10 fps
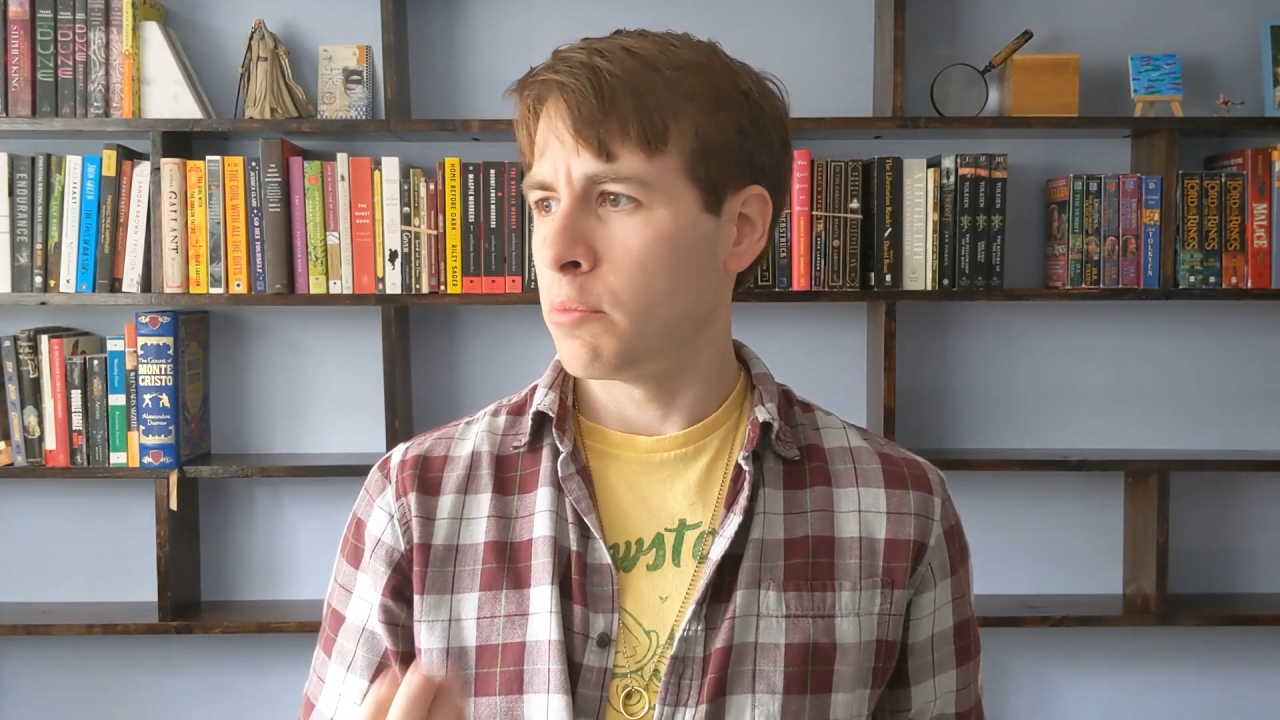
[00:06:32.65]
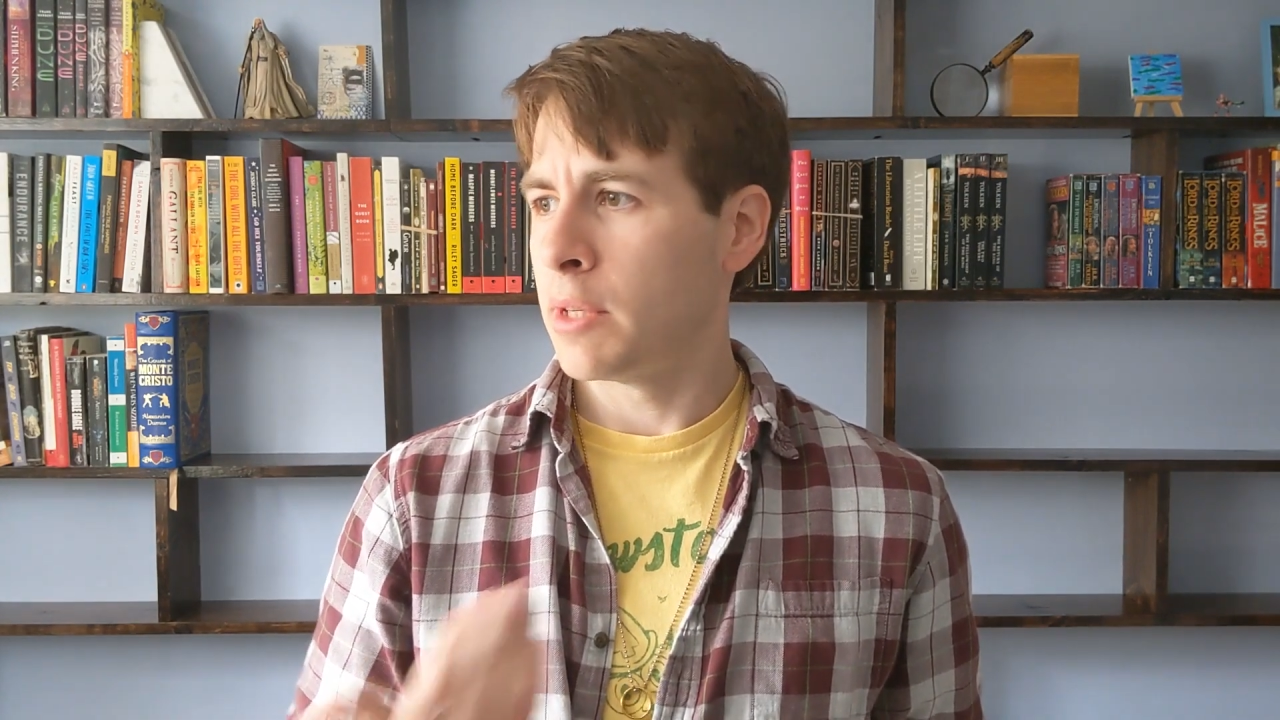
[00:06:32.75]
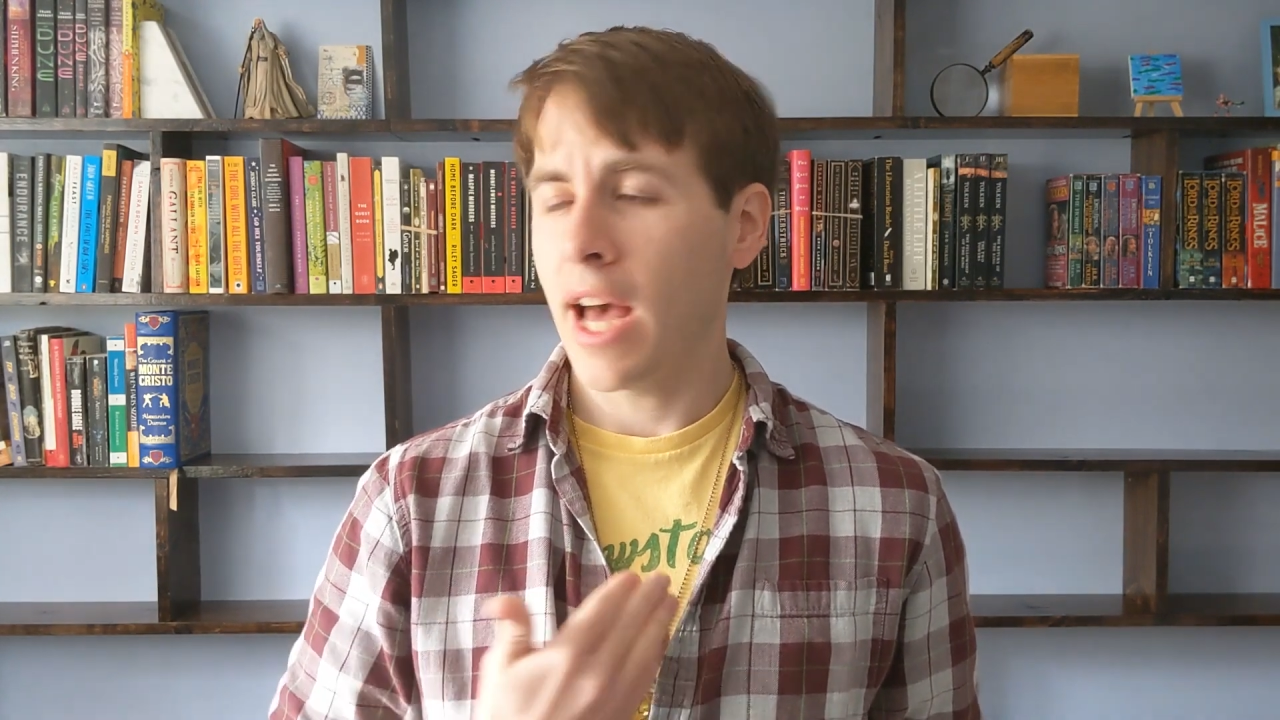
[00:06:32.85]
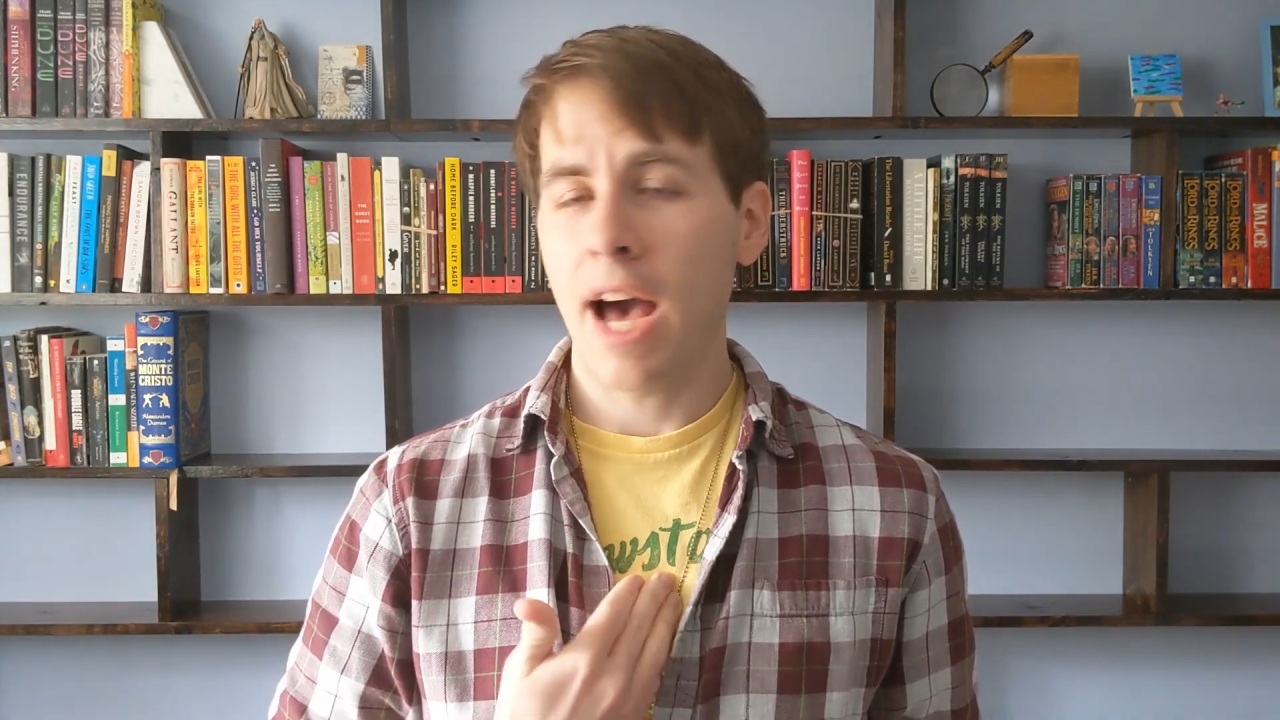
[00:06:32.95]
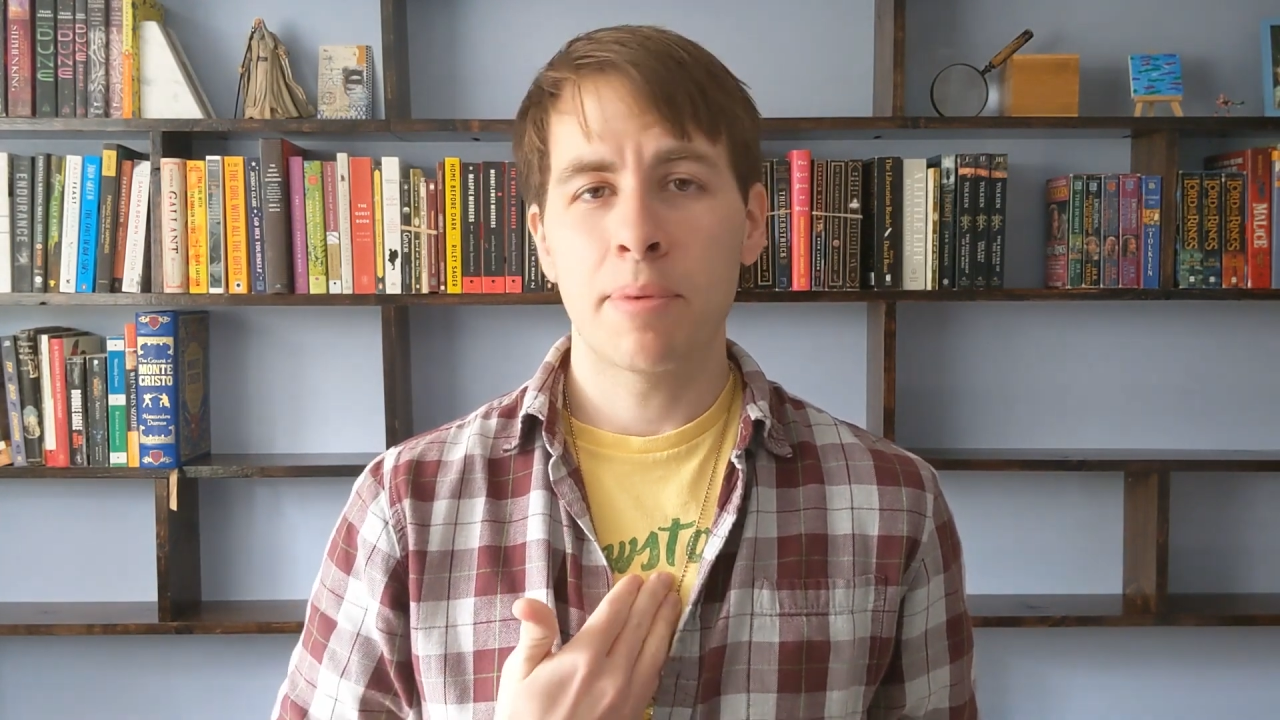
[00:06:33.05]
would
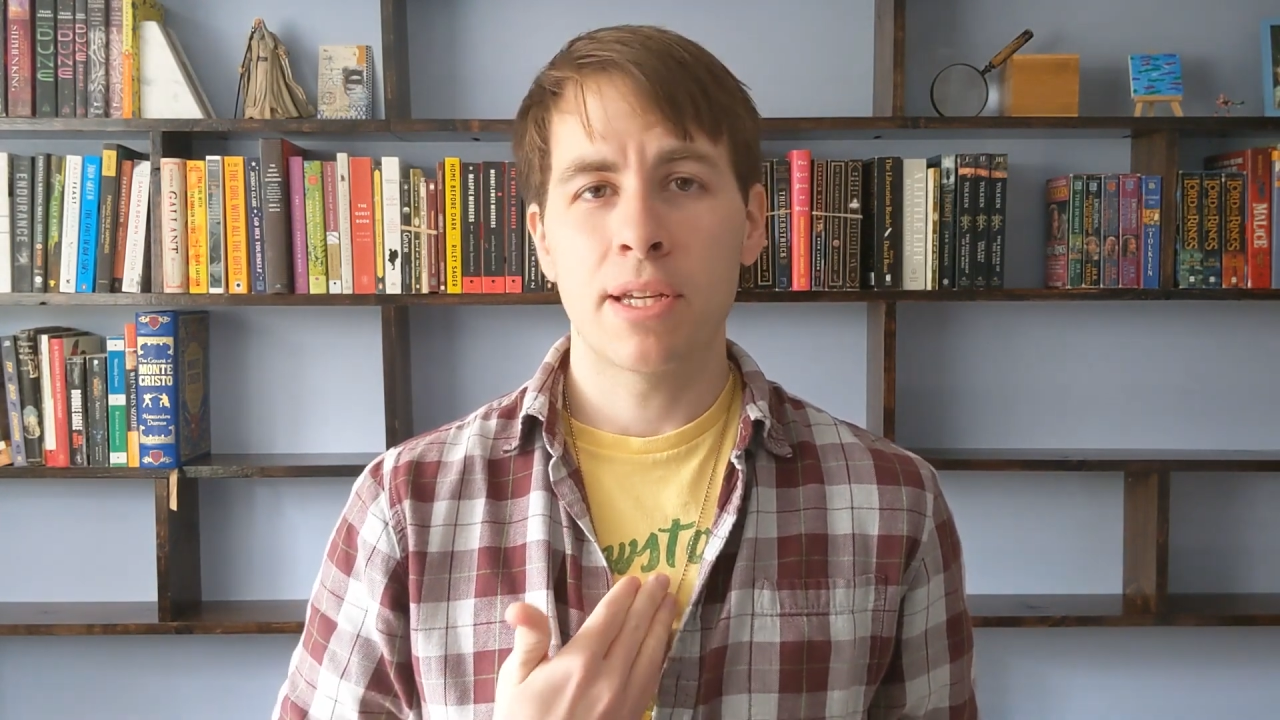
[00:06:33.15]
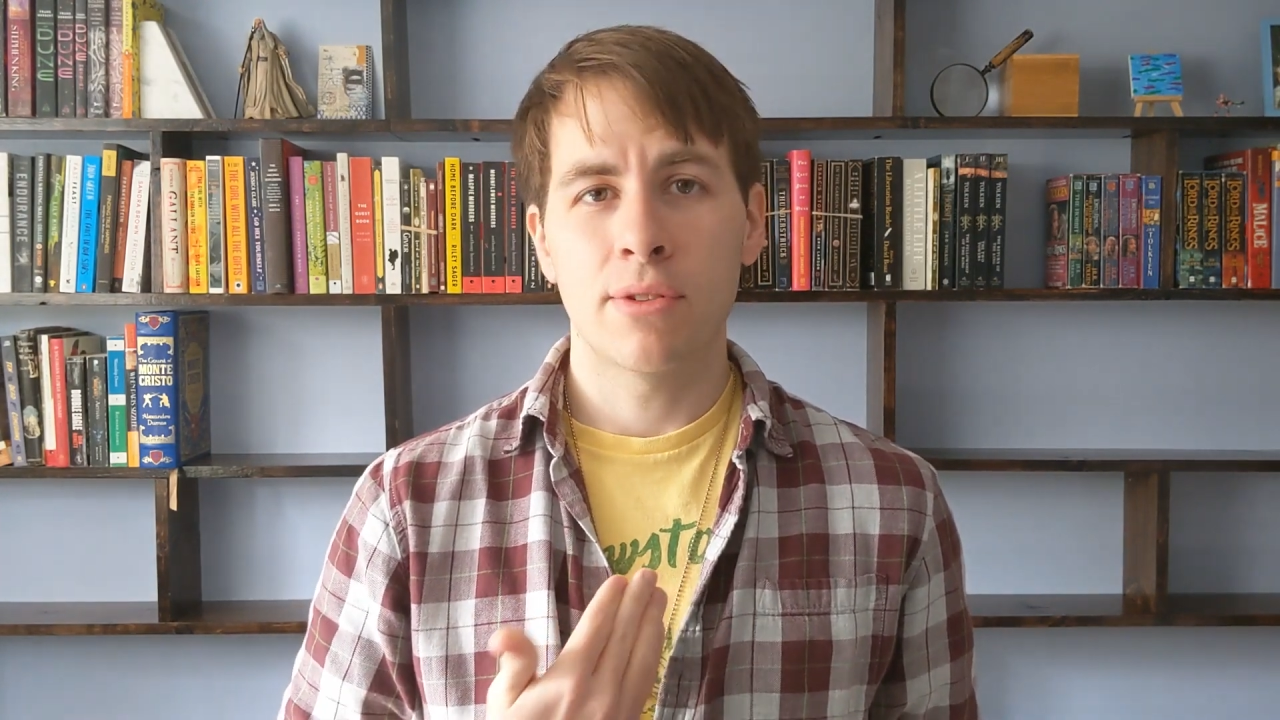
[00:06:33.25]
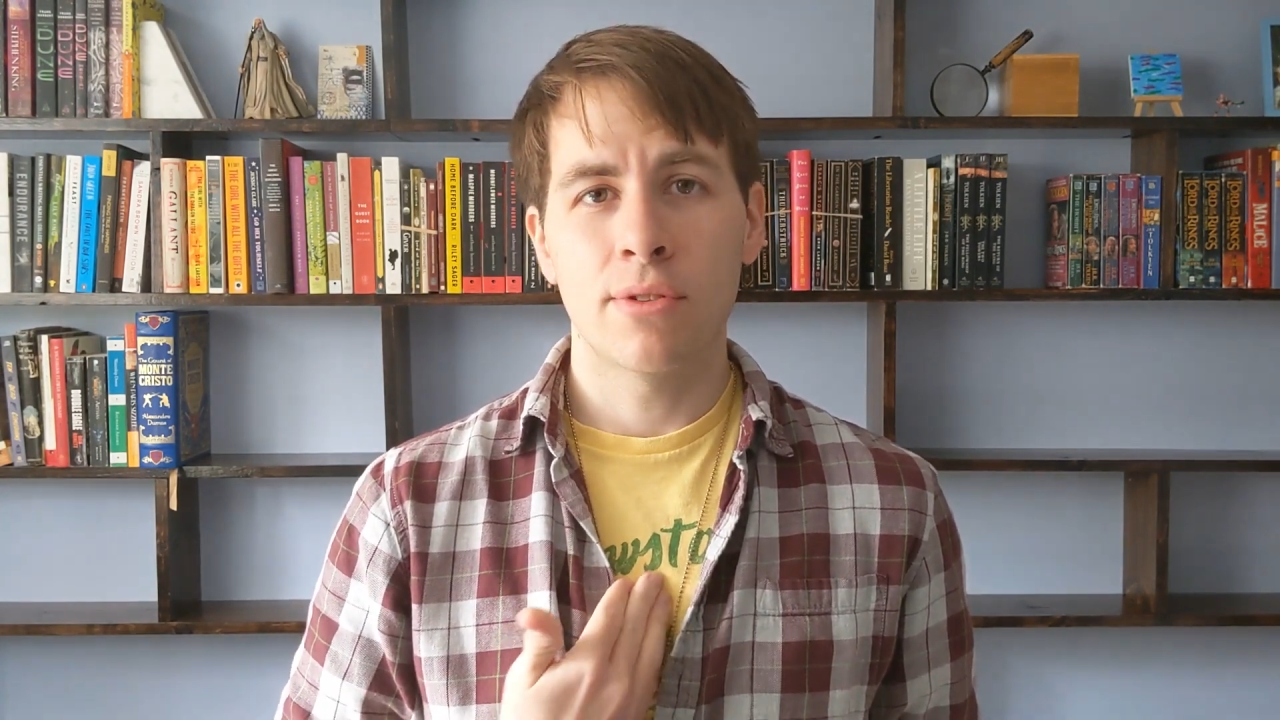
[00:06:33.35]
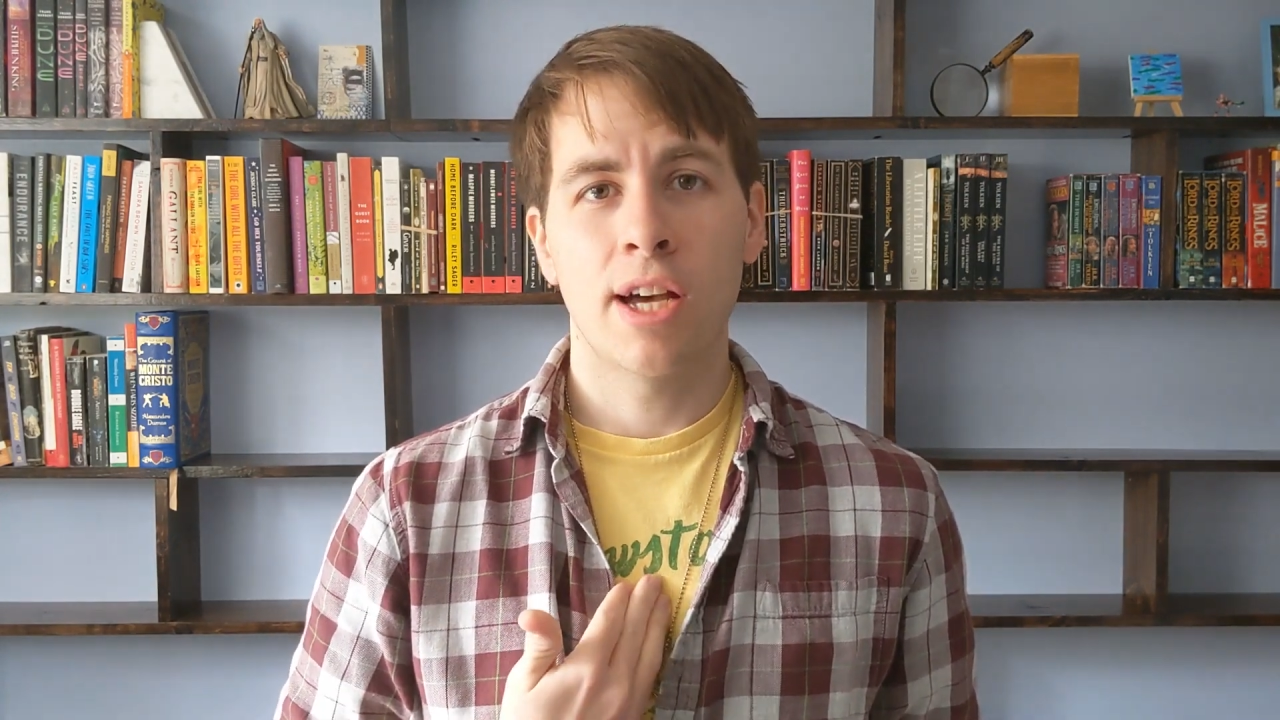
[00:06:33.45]
be happy to